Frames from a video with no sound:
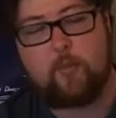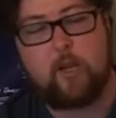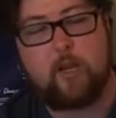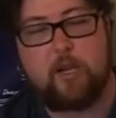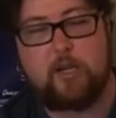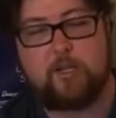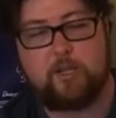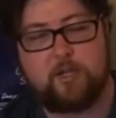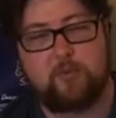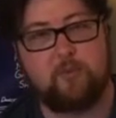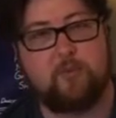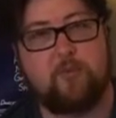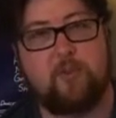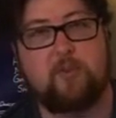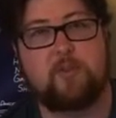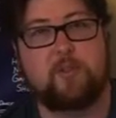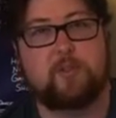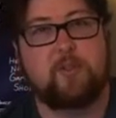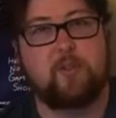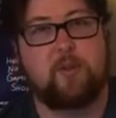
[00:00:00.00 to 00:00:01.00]
he just
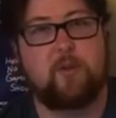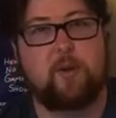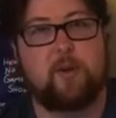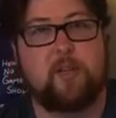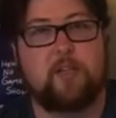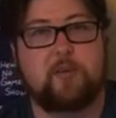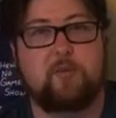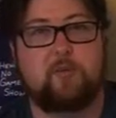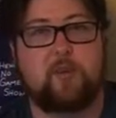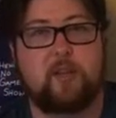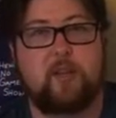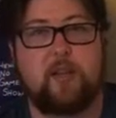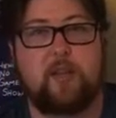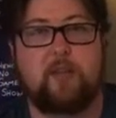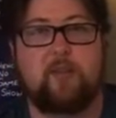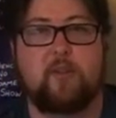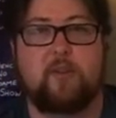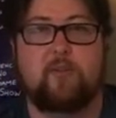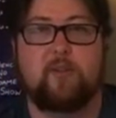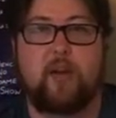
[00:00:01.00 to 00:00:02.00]
refuses to. He doesn't
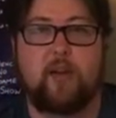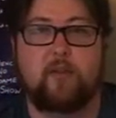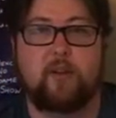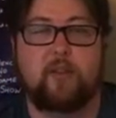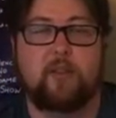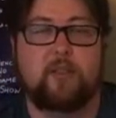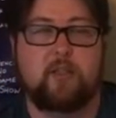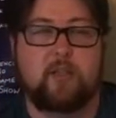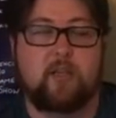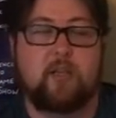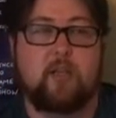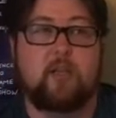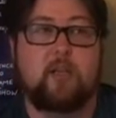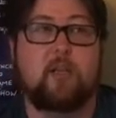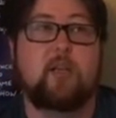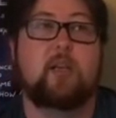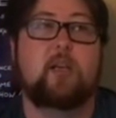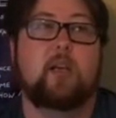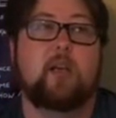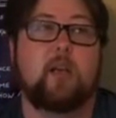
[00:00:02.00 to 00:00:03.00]
believe in violence,
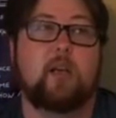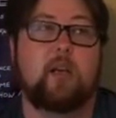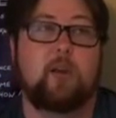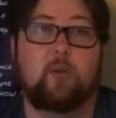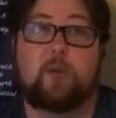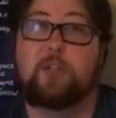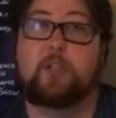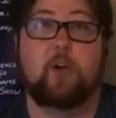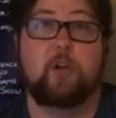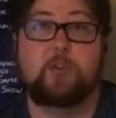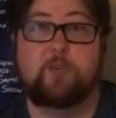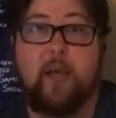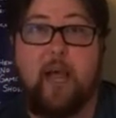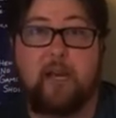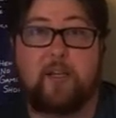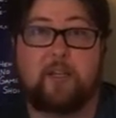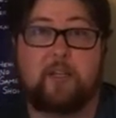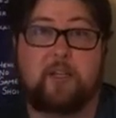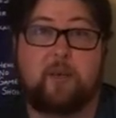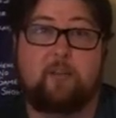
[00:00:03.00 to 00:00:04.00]
which goes
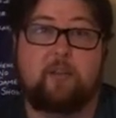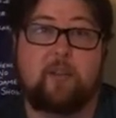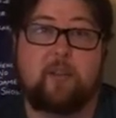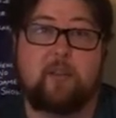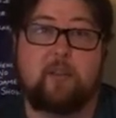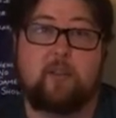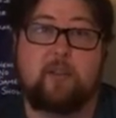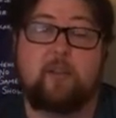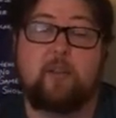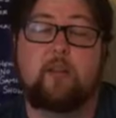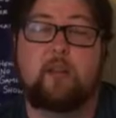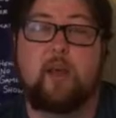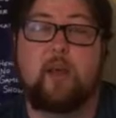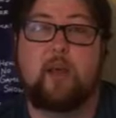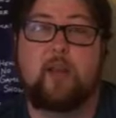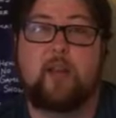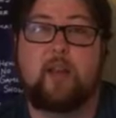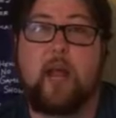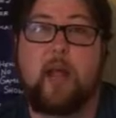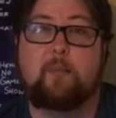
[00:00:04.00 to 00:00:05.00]
back to something
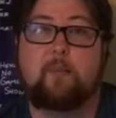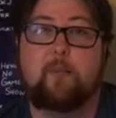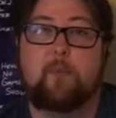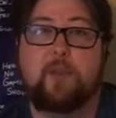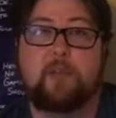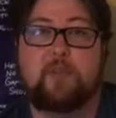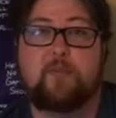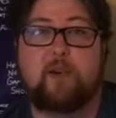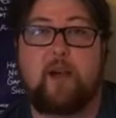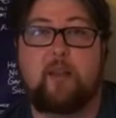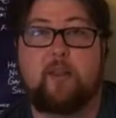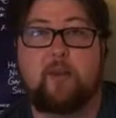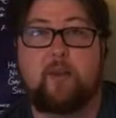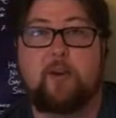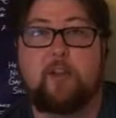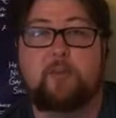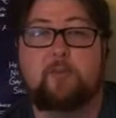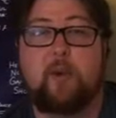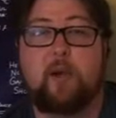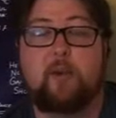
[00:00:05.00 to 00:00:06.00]
that happened with his father
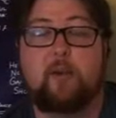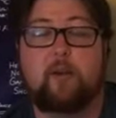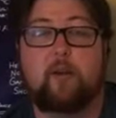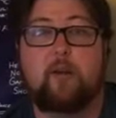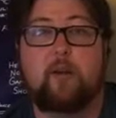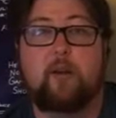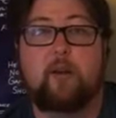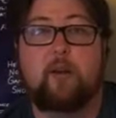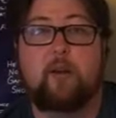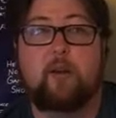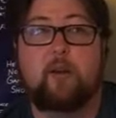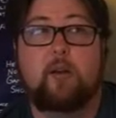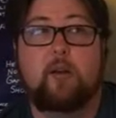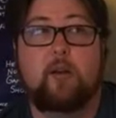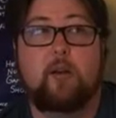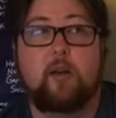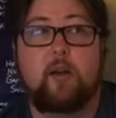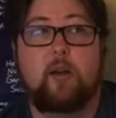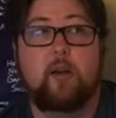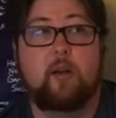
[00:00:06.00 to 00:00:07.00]
and his mother,
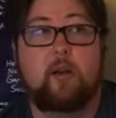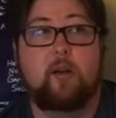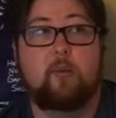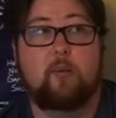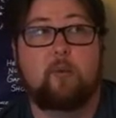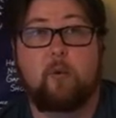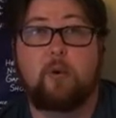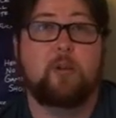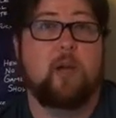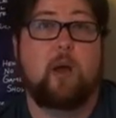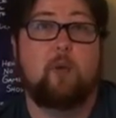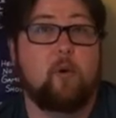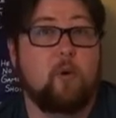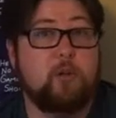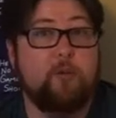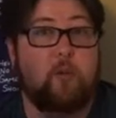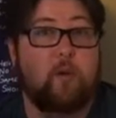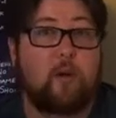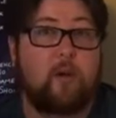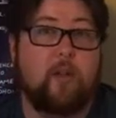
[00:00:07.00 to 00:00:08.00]
which I
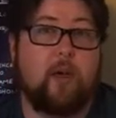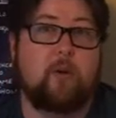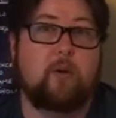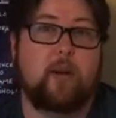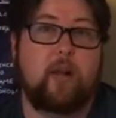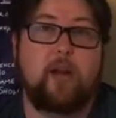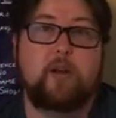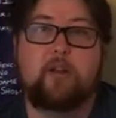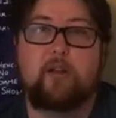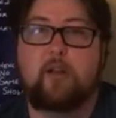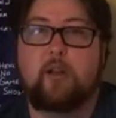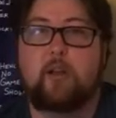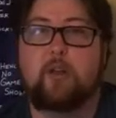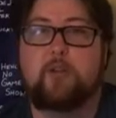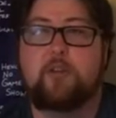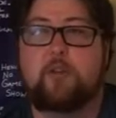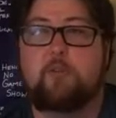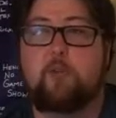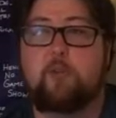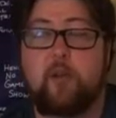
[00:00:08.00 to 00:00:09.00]
won't spoil that one, actually. Go
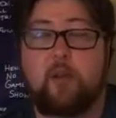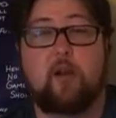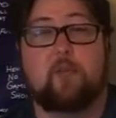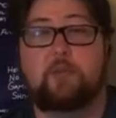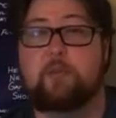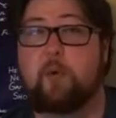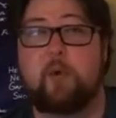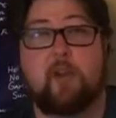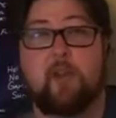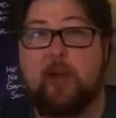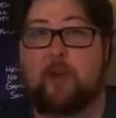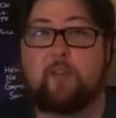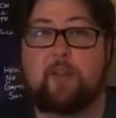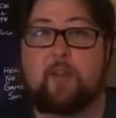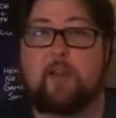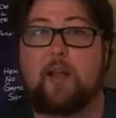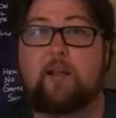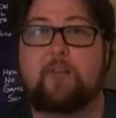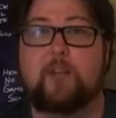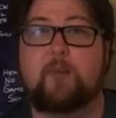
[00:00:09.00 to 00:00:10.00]
see the movie. I know I'm spoiling
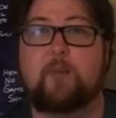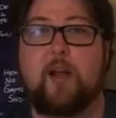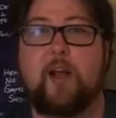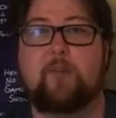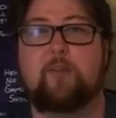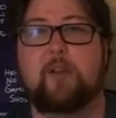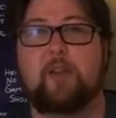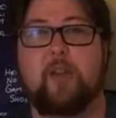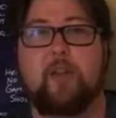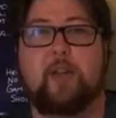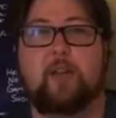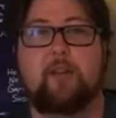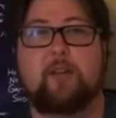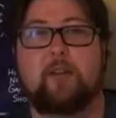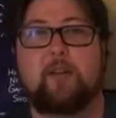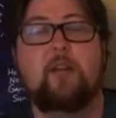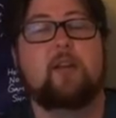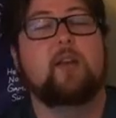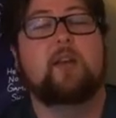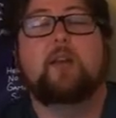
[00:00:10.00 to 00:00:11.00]
everything left and right, but like,
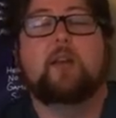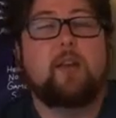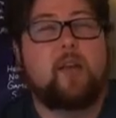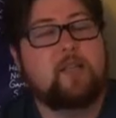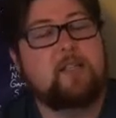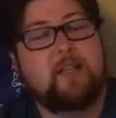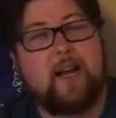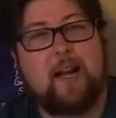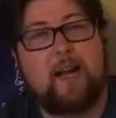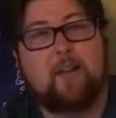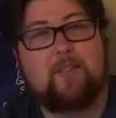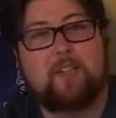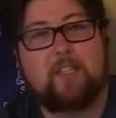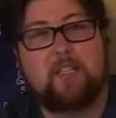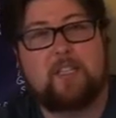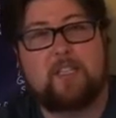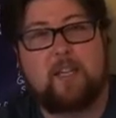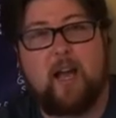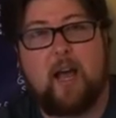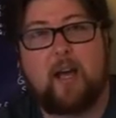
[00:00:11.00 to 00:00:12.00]
it's kind of a
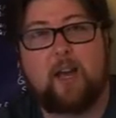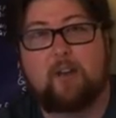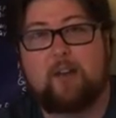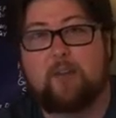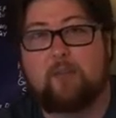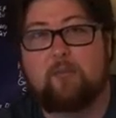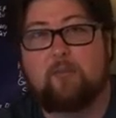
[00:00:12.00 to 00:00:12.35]
stock,